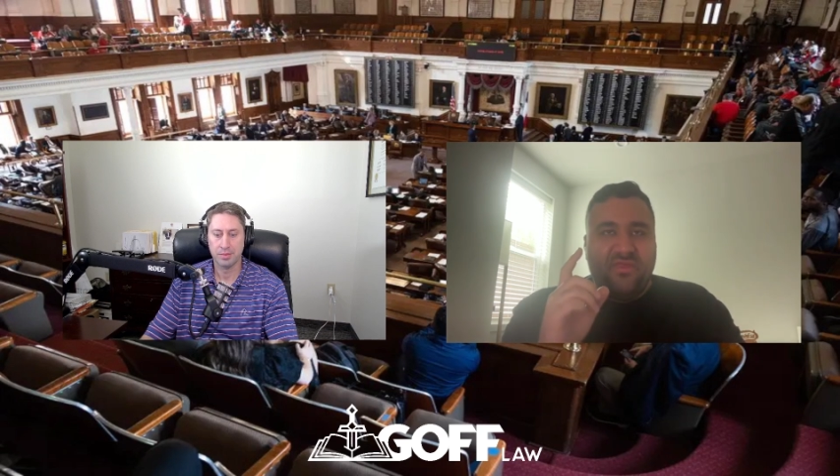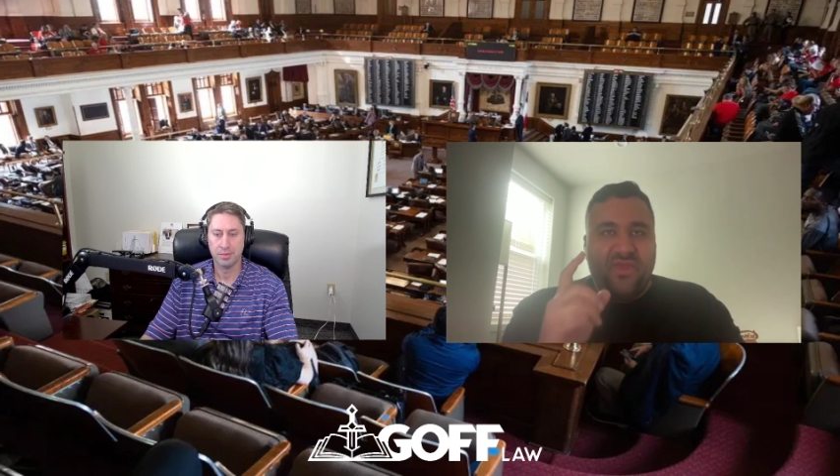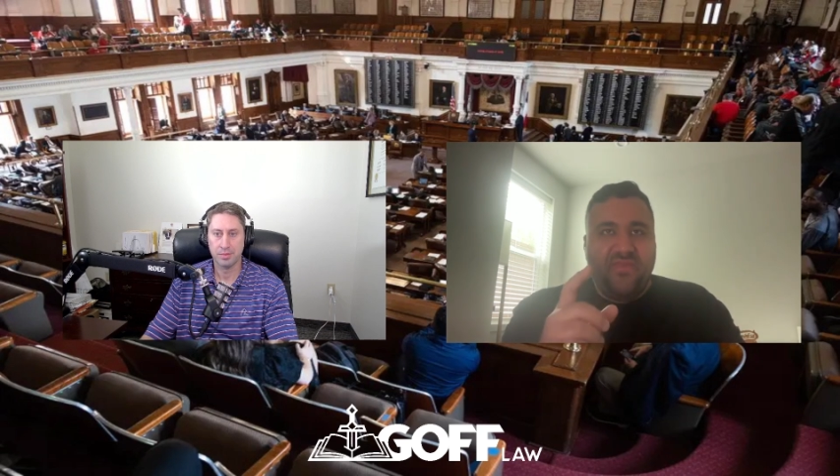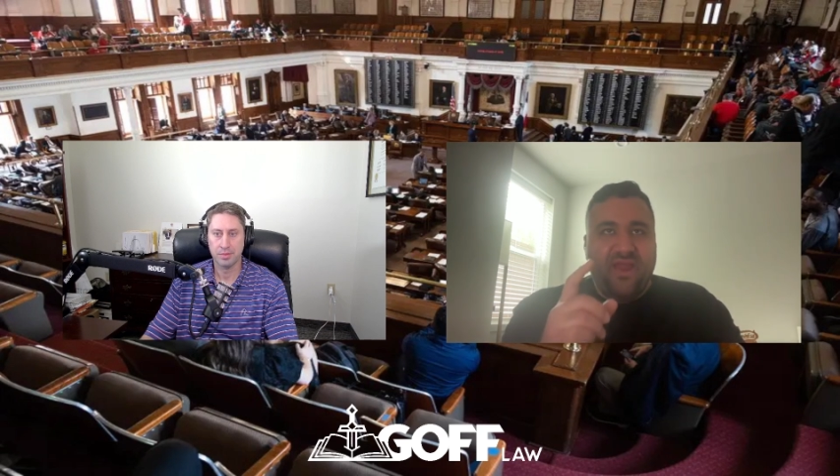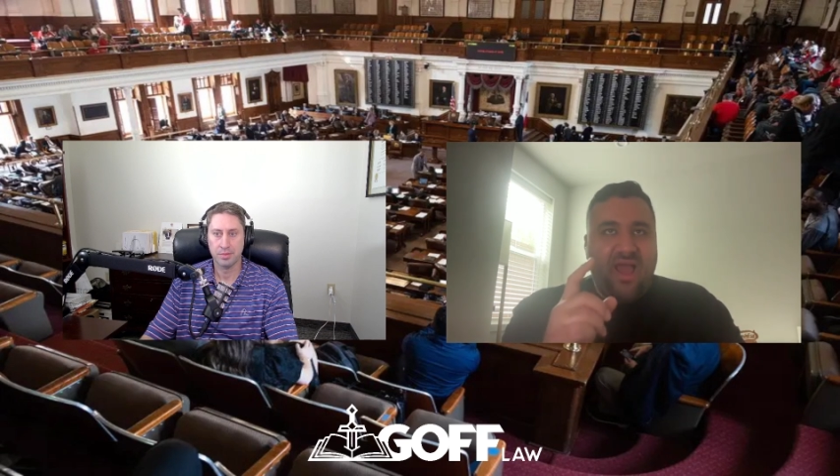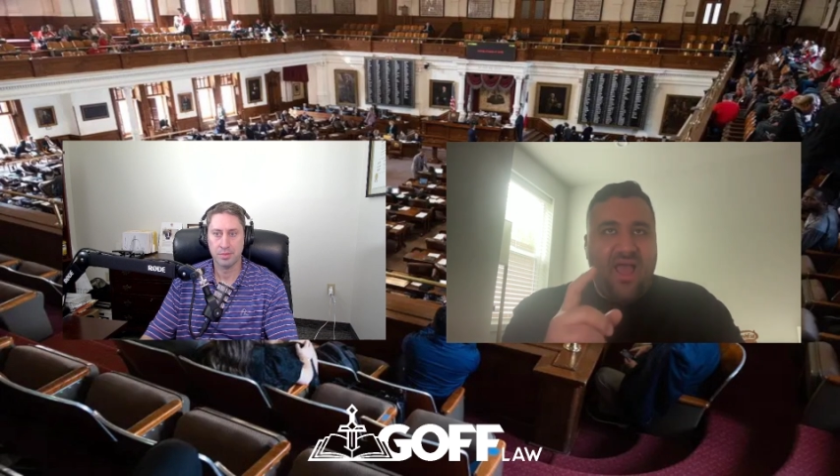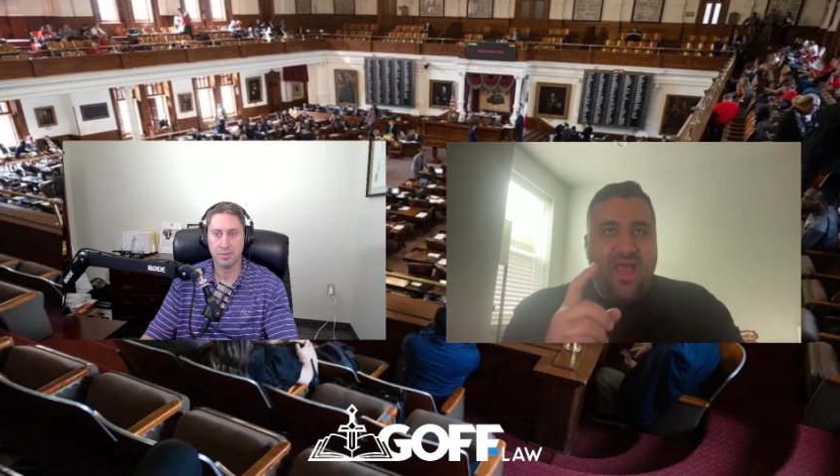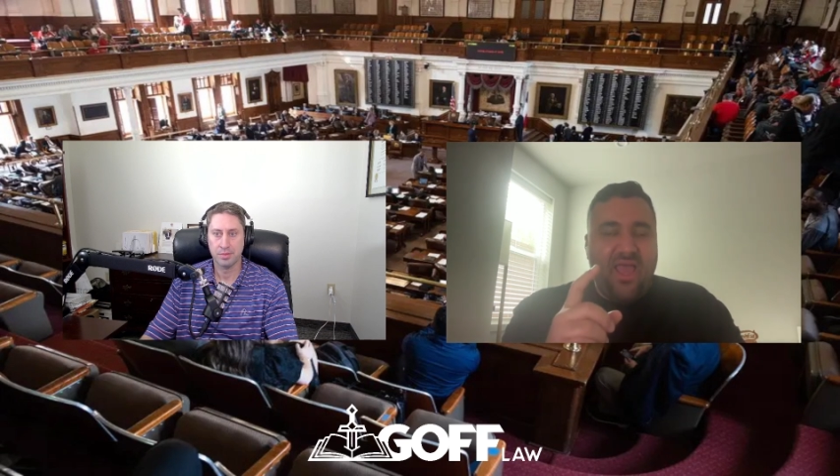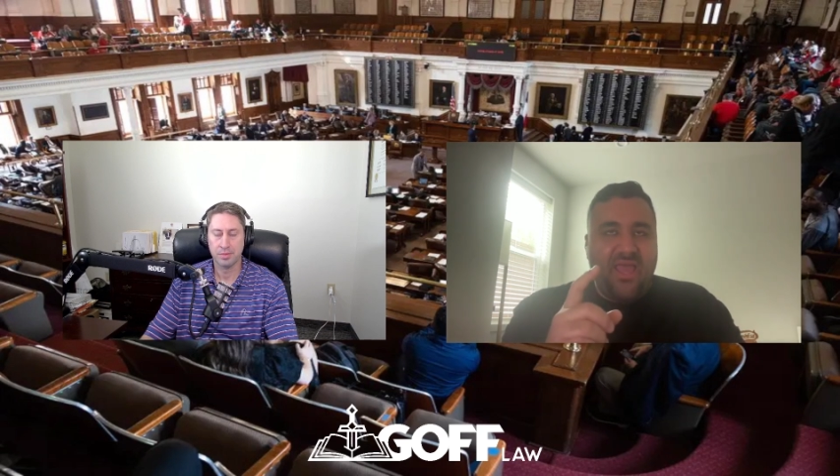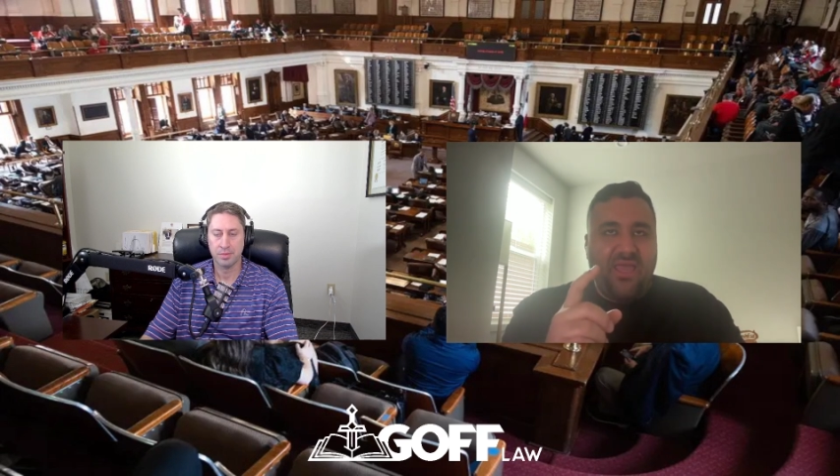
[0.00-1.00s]
thing that
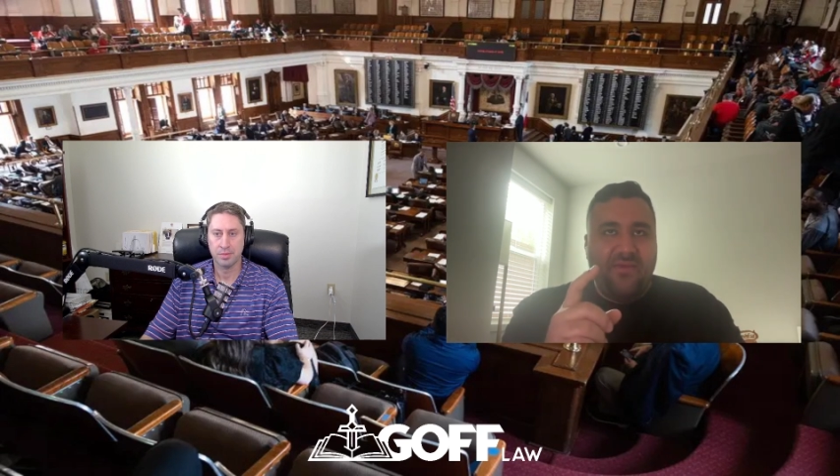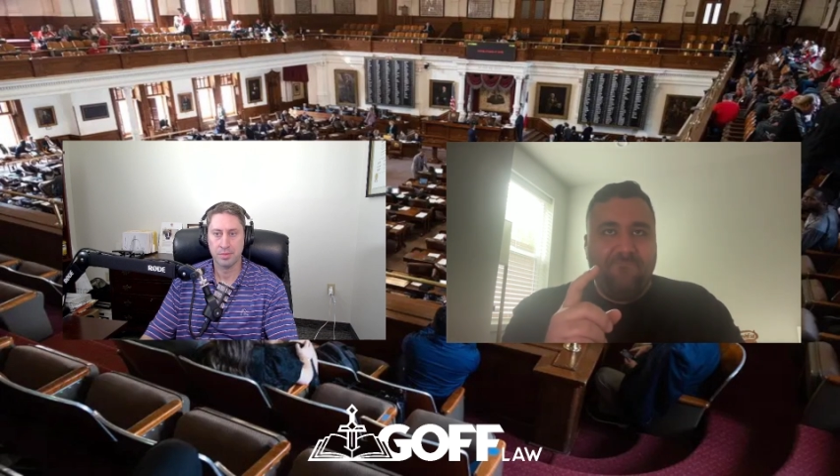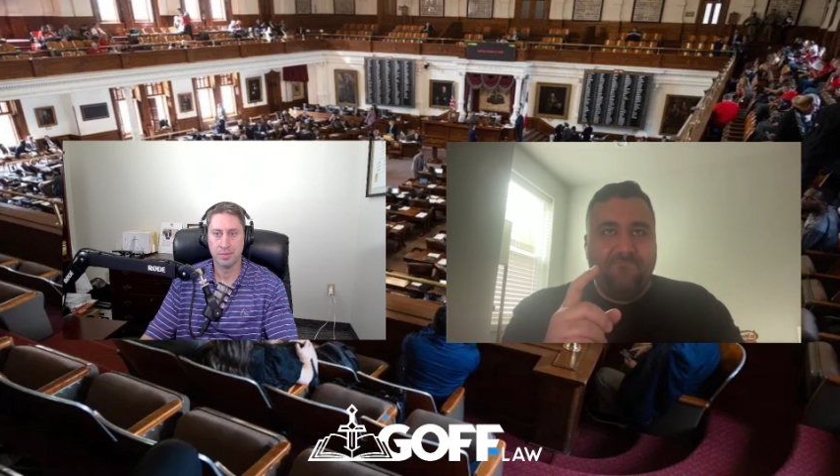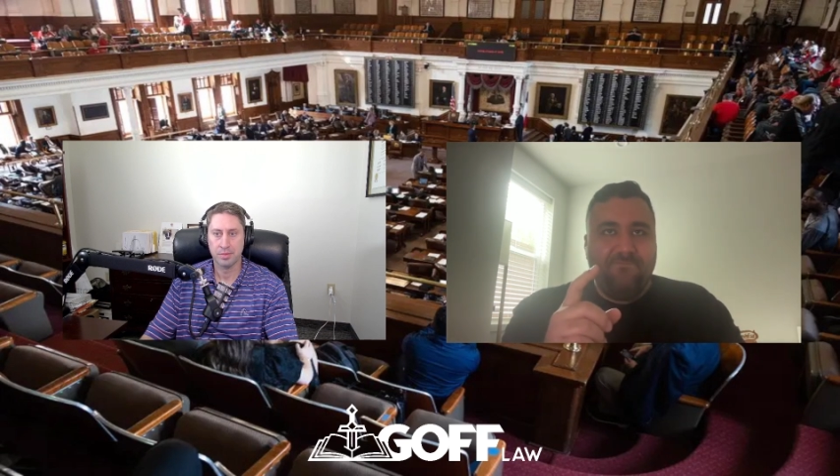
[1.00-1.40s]
I